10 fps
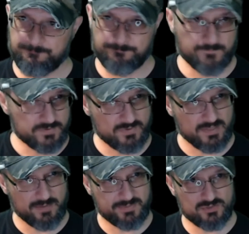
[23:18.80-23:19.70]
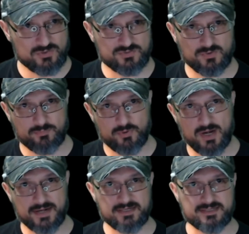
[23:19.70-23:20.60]
So the IP address we're going to put
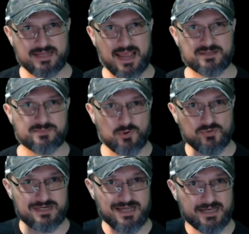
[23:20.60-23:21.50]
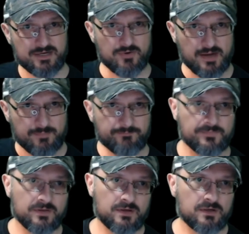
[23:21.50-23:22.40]
on it is as per the diagram,
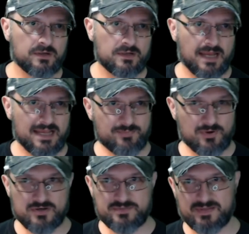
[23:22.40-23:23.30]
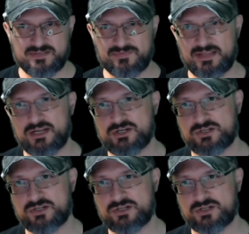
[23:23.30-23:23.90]
as per our specifications,